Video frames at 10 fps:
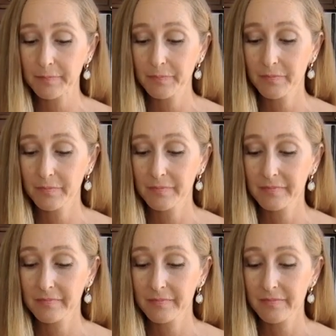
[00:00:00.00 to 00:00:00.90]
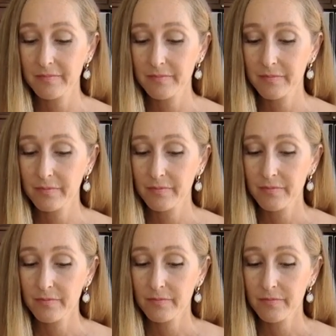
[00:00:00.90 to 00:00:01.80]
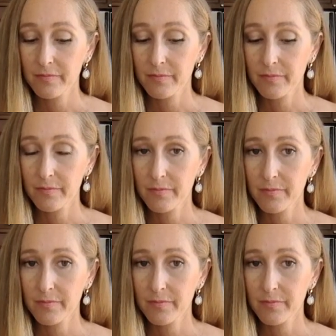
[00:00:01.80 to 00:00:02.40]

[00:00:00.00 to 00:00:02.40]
No one is speaking in this clip.